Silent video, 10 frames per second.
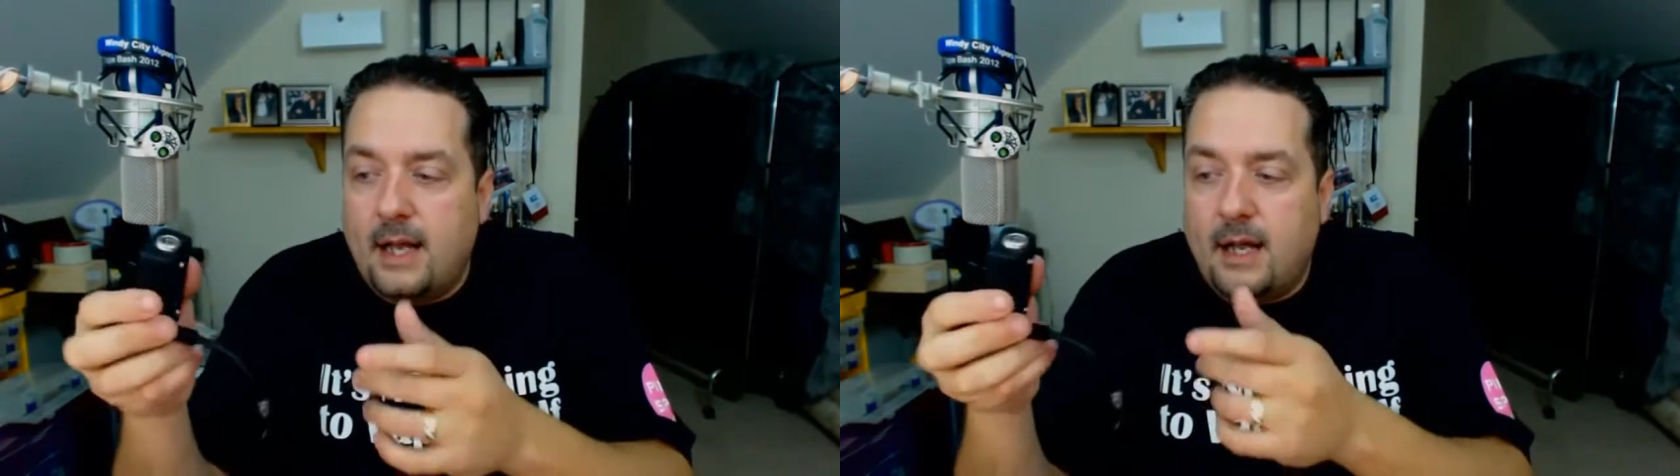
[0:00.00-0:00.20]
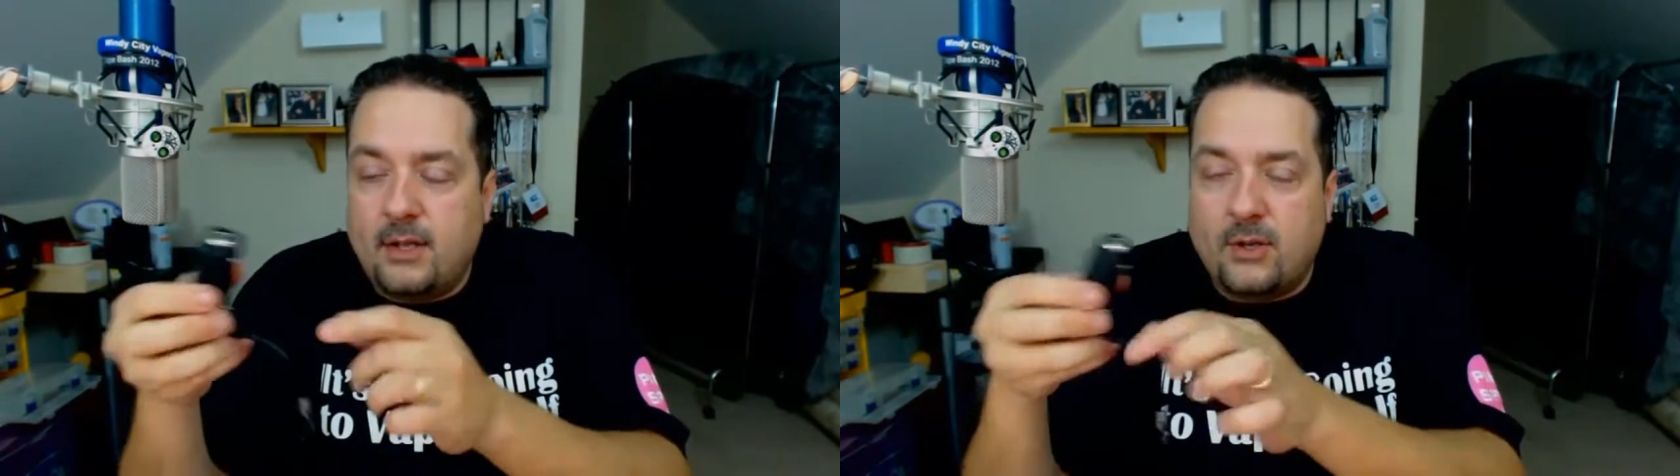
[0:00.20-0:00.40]

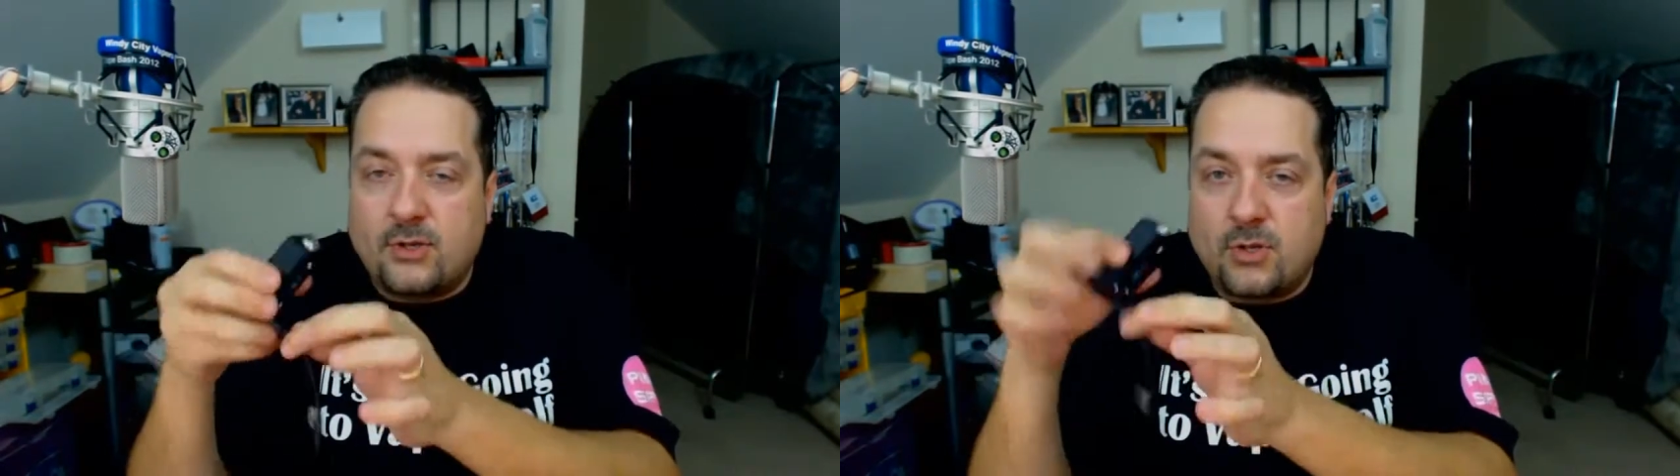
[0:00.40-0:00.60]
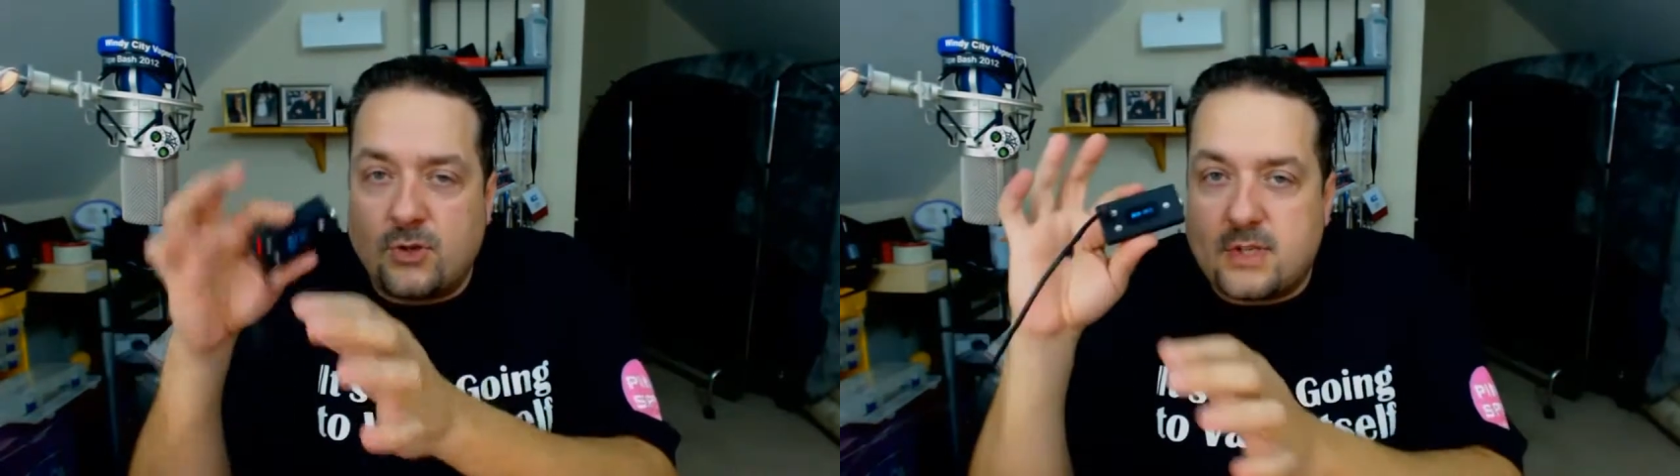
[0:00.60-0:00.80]
You can
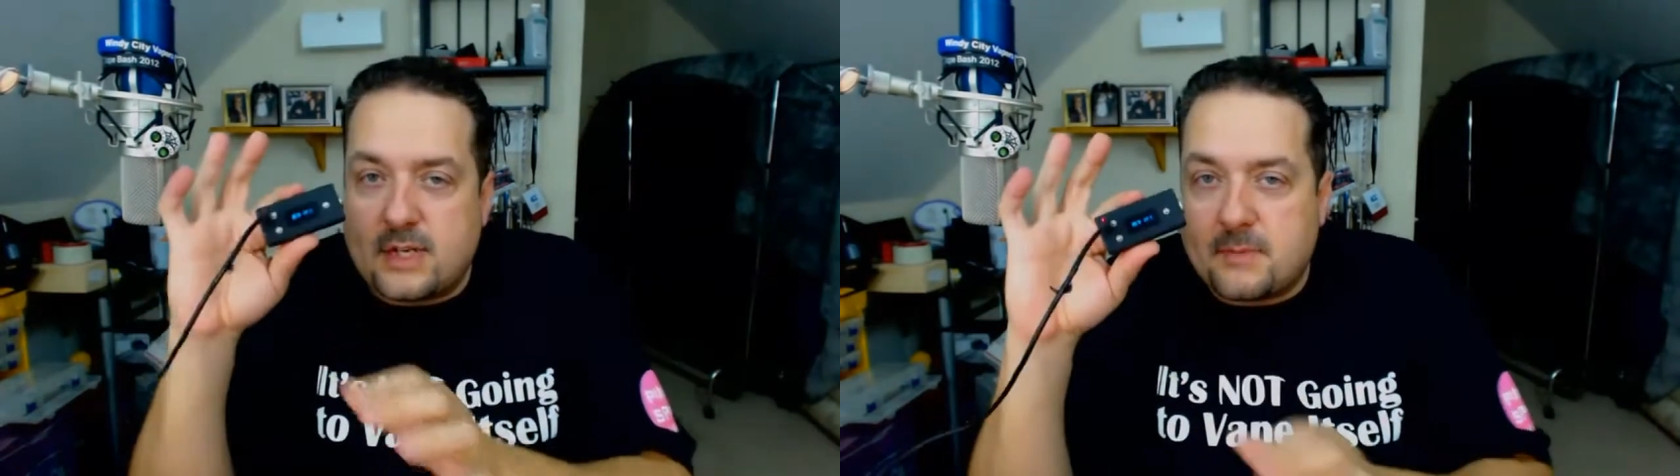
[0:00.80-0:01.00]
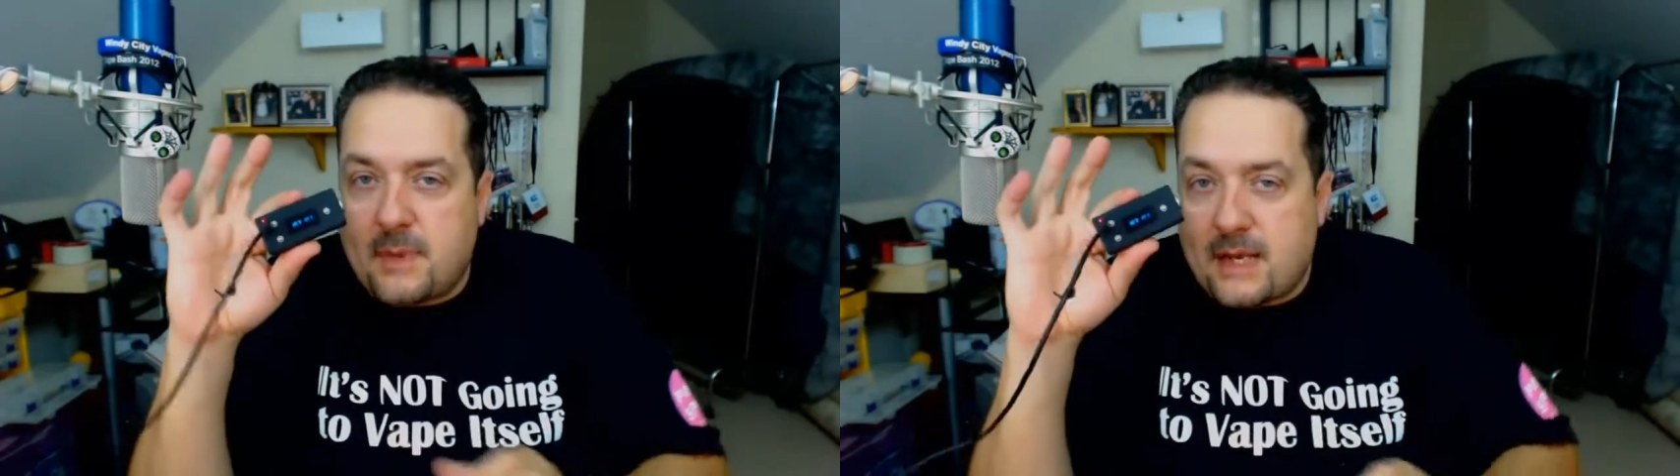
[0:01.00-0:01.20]
also use
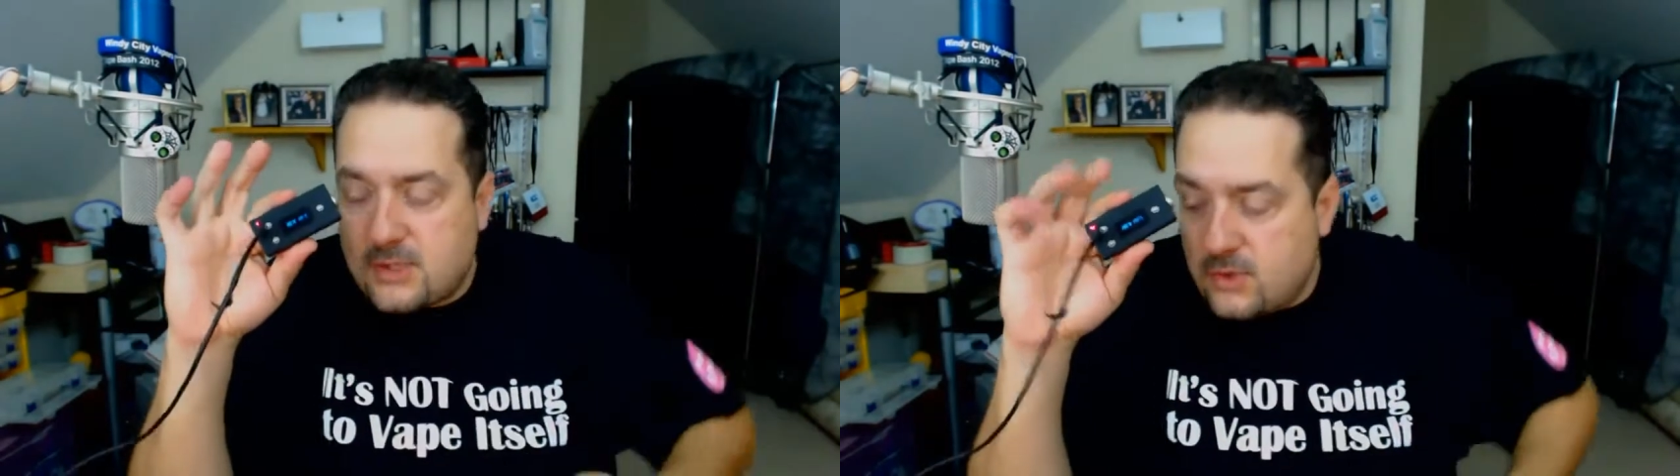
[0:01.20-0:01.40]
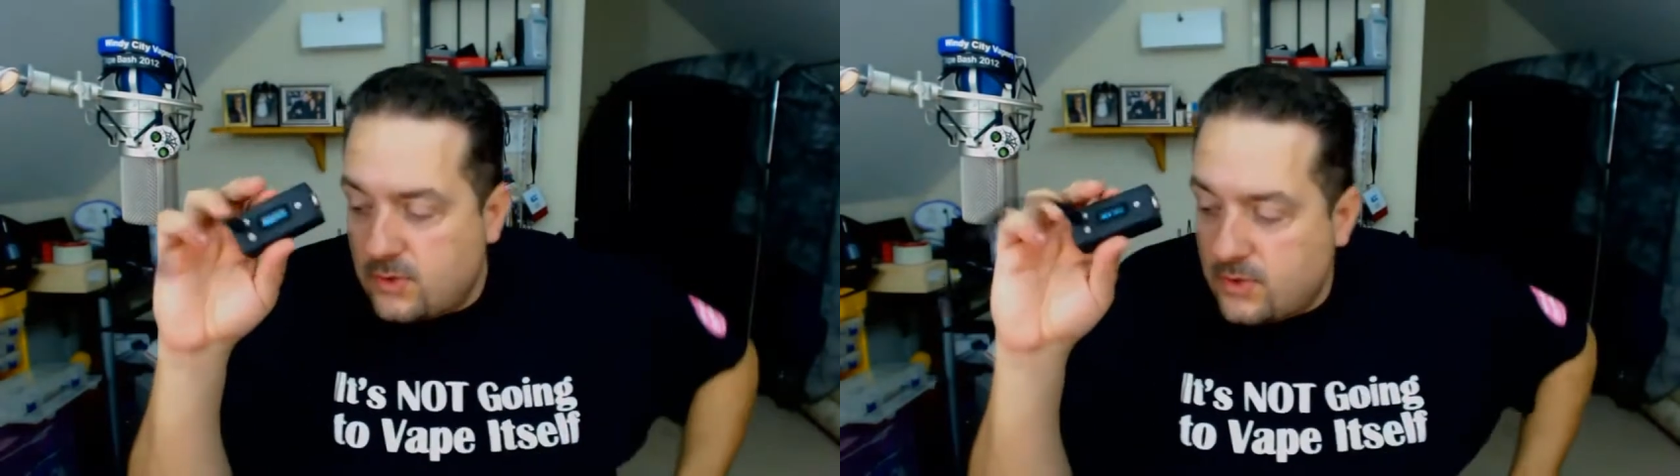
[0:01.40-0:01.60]
it as a
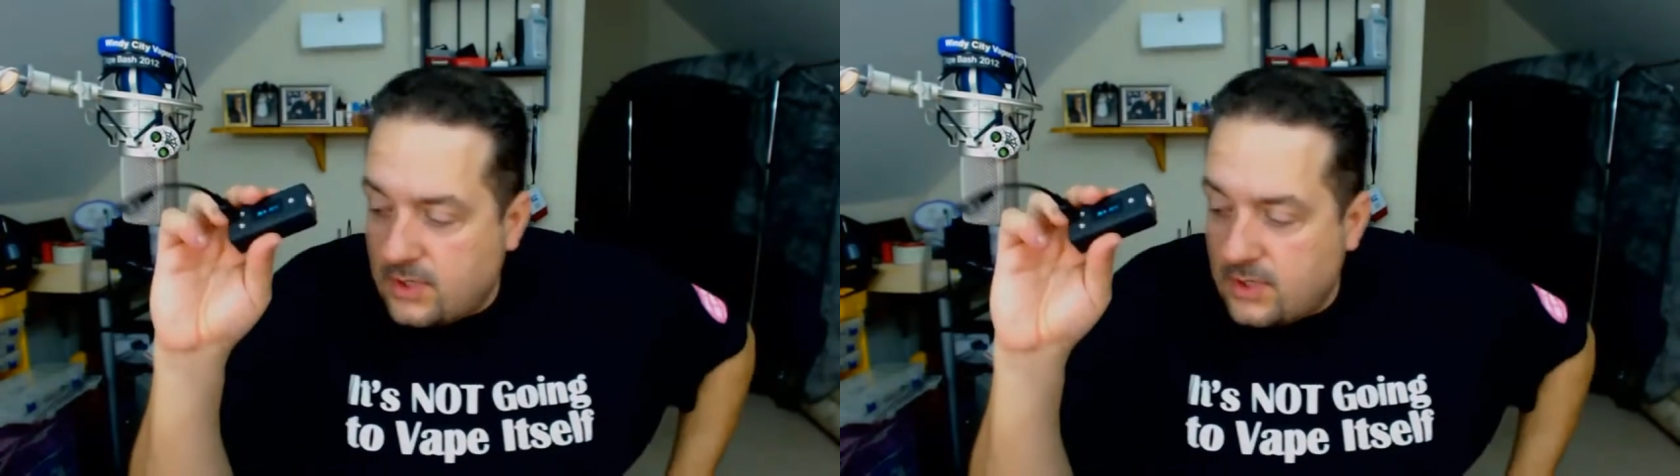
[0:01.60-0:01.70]
pass-through.